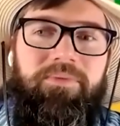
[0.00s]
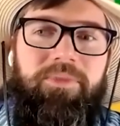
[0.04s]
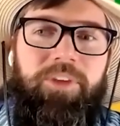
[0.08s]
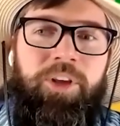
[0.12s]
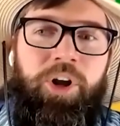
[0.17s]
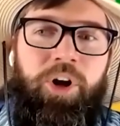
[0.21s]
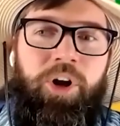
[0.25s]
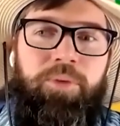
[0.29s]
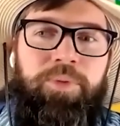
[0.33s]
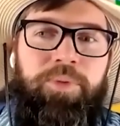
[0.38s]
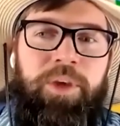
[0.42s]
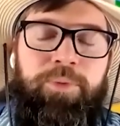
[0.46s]
you
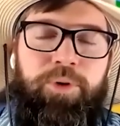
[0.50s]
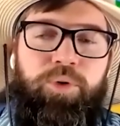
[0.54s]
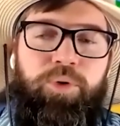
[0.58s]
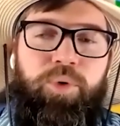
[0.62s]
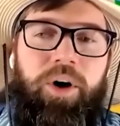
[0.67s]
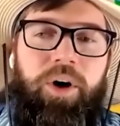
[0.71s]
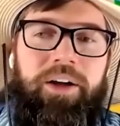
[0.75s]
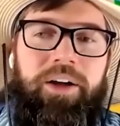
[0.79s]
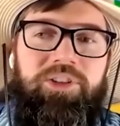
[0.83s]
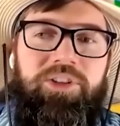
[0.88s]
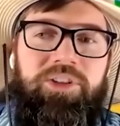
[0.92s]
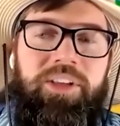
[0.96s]
know, people
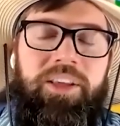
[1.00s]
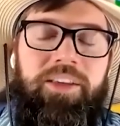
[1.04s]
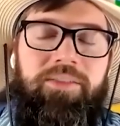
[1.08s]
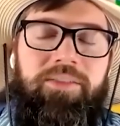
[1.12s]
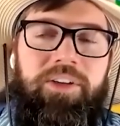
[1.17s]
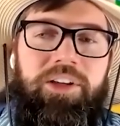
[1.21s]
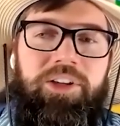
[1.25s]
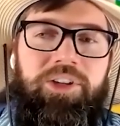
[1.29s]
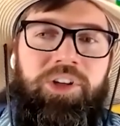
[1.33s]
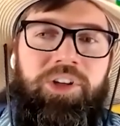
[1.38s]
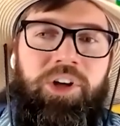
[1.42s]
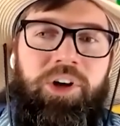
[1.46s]
watch
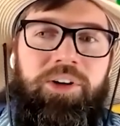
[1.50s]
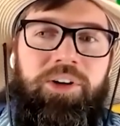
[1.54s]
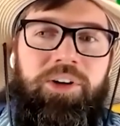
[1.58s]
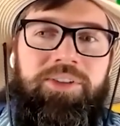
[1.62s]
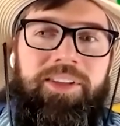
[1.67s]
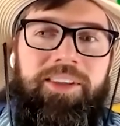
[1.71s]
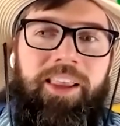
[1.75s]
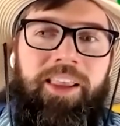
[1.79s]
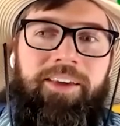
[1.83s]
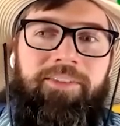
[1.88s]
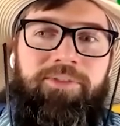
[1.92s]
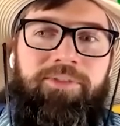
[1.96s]
TV shows
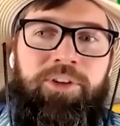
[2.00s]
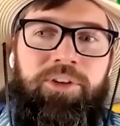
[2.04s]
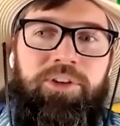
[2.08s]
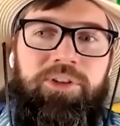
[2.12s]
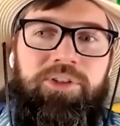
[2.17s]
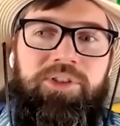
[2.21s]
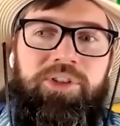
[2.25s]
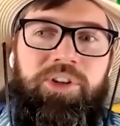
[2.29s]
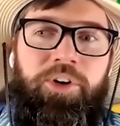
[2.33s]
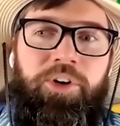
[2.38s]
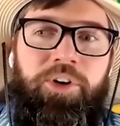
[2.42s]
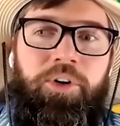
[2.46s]
and they feel
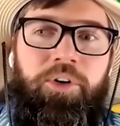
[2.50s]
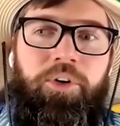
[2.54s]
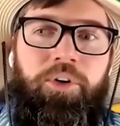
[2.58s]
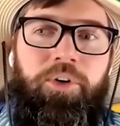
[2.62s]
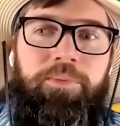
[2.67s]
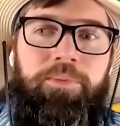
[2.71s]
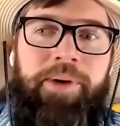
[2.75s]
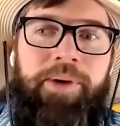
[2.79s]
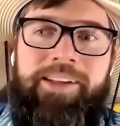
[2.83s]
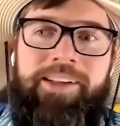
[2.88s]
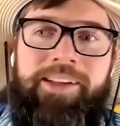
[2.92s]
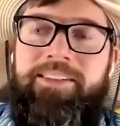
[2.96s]
so
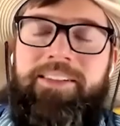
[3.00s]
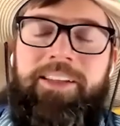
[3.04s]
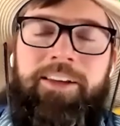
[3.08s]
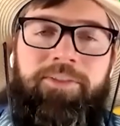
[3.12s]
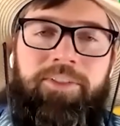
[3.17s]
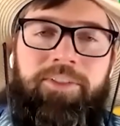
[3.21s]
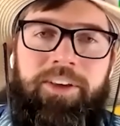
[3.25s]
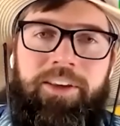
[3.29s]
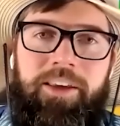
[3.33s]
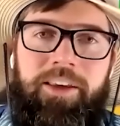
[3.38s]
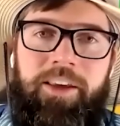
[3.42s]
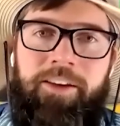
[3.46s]

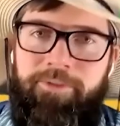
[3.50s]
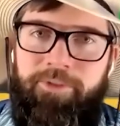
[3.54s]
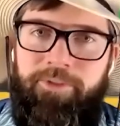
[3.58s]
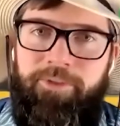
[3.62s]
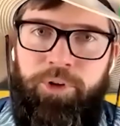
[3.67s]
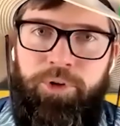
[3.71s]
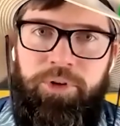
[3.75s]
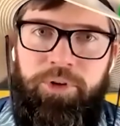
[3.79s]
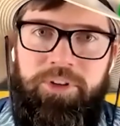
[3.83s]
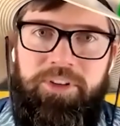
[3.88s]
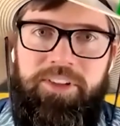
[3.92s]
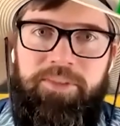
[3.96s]
positively
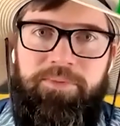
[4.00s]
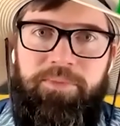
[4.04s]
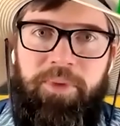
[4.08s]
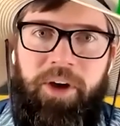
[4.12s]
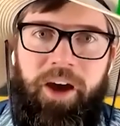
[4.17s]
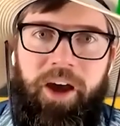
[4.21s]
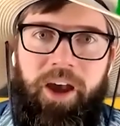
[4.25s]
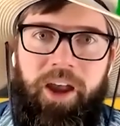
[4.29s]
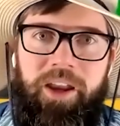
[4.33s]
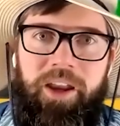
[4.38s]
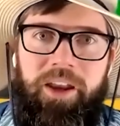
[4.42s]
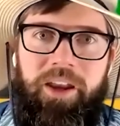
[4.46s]
influenced
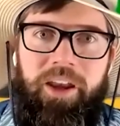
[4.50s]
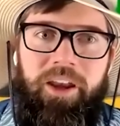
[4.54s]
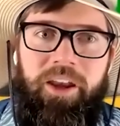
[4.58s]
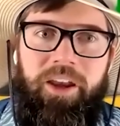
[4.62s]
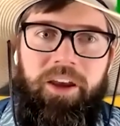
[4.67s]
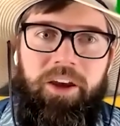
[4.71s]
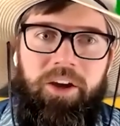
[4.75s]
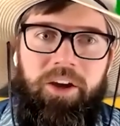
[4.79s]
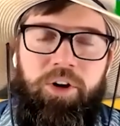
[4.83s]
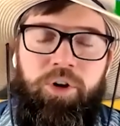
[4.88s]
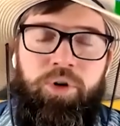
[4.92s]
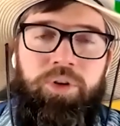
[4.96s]
by
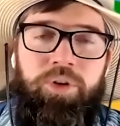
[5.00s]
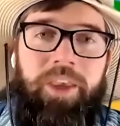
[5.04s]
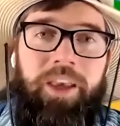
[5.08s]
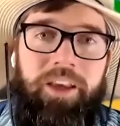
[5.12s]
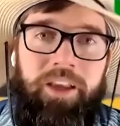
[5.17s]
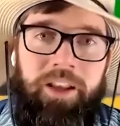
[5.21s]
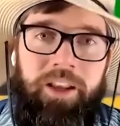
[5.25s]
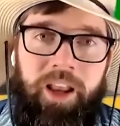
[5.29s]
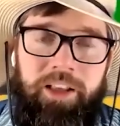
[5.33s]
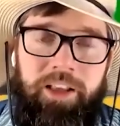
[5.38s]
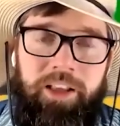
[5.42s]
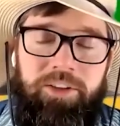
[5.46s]
who they
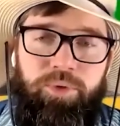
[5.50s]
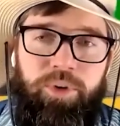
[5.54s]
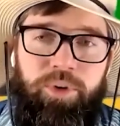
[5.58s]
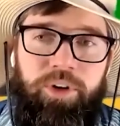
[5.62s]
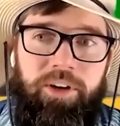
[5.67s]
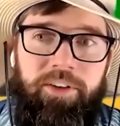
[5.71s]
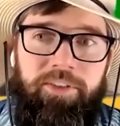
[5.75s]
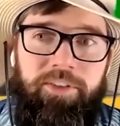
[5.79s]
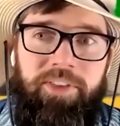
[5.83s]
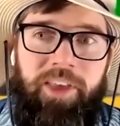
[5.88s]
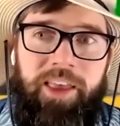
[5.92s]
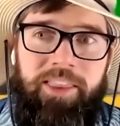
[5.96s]
connect
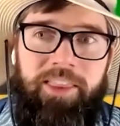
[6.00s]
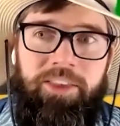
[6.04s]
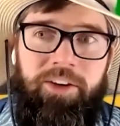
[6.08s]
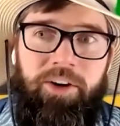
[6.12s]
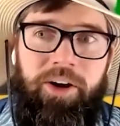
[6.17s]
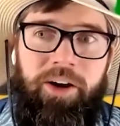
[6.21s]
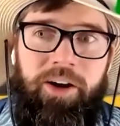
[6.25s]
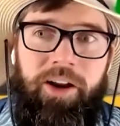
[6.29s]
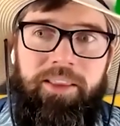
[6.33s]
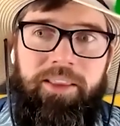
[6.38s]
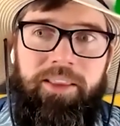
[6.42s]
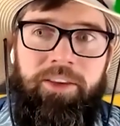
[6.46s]
with that
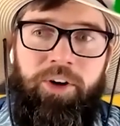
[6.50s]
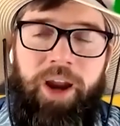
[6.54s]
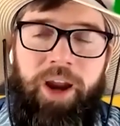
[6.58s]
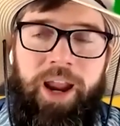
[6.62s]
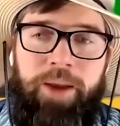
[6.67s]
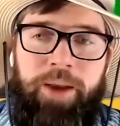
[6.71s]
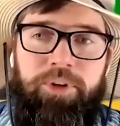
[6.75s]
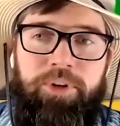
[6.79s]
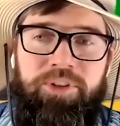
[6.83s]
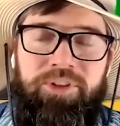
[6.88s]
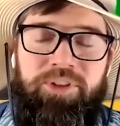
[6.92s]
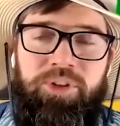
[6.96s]
they're
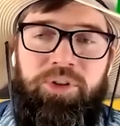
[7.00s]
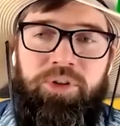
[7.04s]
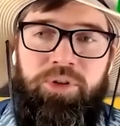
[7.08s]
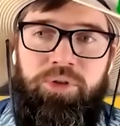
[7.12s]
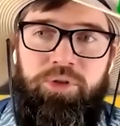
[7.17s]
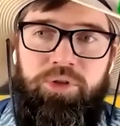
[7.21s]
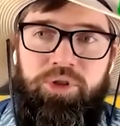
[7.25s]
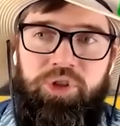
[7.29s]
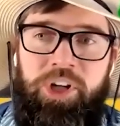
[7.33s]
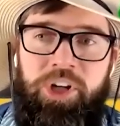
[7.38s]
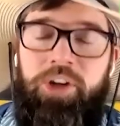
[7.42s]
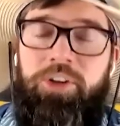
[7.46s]
able
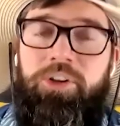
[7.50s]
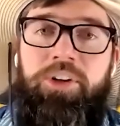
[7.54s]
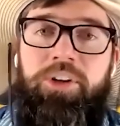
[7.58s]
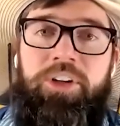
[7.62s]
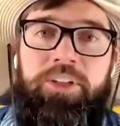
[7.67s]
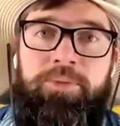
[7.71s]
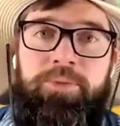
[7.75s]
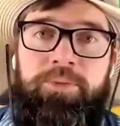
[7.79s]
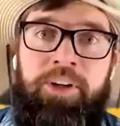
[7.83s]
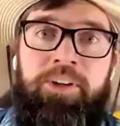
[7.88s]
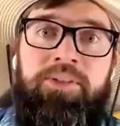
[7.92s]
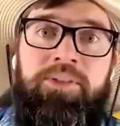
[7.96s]
to share their
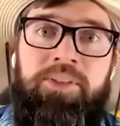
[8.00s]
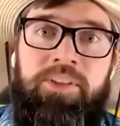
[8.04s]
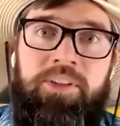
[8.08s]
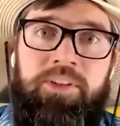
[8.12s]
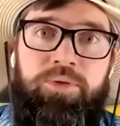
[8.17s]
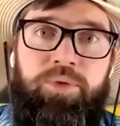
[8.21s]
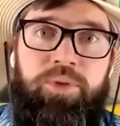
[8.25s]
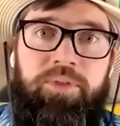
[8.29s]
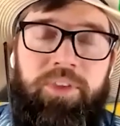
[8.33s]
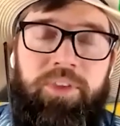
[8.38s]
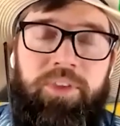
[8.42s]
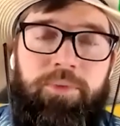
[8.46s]

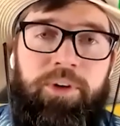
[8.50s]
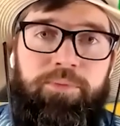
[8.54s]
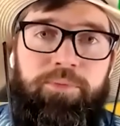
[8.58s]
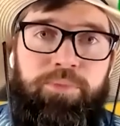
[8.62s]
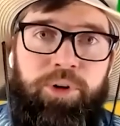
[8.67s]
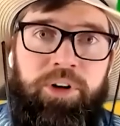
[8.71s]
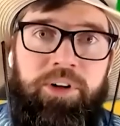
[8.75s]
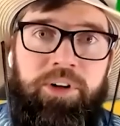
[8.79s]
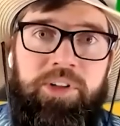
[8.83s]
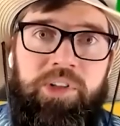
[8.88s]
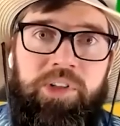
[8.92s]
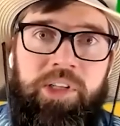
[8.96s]
experiences with them in
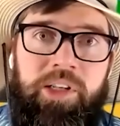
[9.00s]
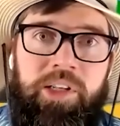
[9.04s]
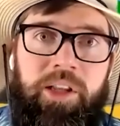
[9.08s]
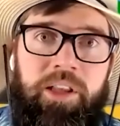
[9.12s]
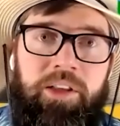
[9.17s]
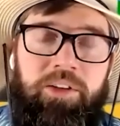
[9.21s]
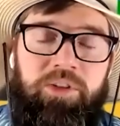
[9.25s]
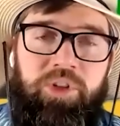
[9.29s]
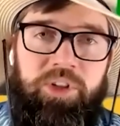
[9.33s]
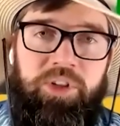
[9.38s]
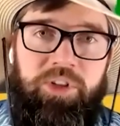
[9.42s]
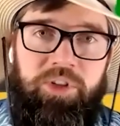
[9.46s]
person
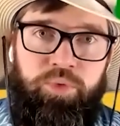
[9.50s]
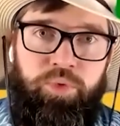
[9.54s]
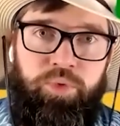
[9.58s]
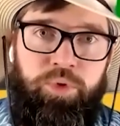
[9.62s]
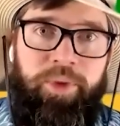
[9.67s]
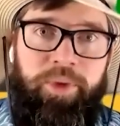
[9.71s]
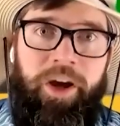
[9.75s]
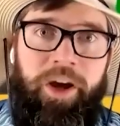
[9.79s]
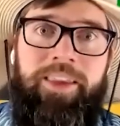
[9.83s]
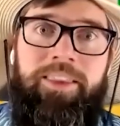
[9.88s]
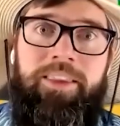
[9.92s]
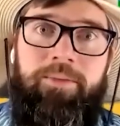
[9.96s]
and just
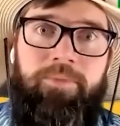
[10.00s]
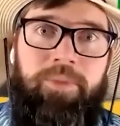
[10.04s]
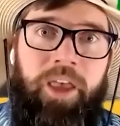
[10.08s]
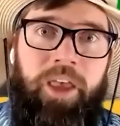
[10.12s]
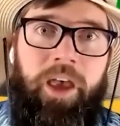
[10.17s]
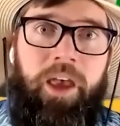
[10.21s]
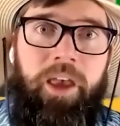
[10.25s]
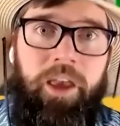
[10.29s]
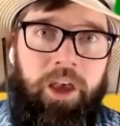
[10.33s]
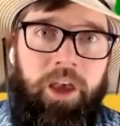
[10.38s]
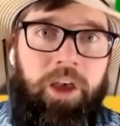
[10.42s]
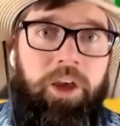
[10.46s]
remind them
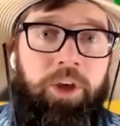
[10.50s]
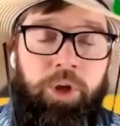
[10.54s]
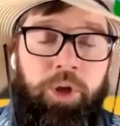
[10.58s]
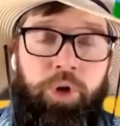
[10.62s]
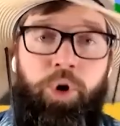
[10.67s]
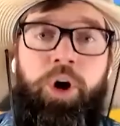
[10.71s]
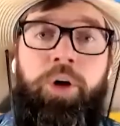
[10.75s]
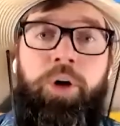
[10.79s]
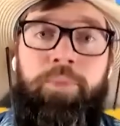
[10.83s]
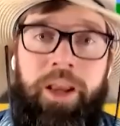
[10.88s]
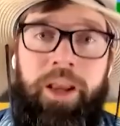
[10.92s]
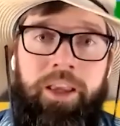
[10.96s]
that you
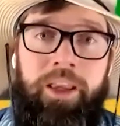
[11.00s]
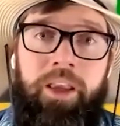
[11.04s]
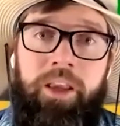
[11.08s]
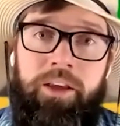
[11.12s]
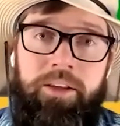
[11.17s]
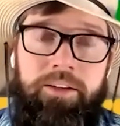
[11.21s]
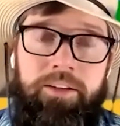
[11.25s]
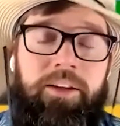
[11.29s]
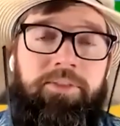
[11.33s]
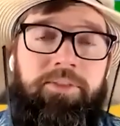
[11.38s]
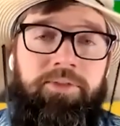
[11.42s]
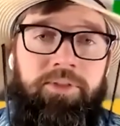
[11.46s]
are making
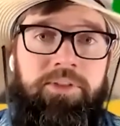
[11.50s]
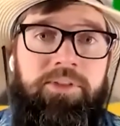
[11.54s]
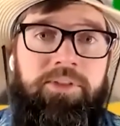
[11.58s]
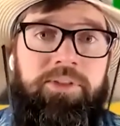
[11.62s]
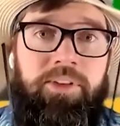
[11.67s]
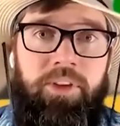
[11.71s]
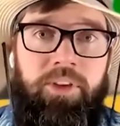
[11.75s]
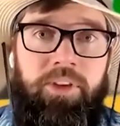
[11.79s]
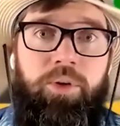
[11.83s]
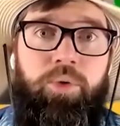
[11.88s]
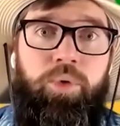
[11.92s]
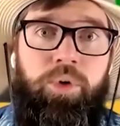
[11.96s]
a difference
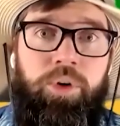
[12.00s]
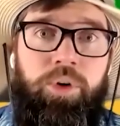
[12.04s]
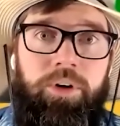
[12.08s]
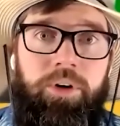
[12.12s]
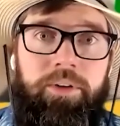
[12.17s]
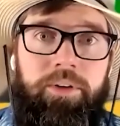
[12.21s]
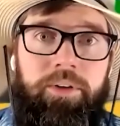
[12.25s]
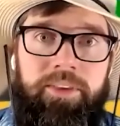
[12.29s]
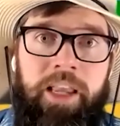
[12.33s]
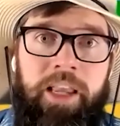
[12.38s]
in the world.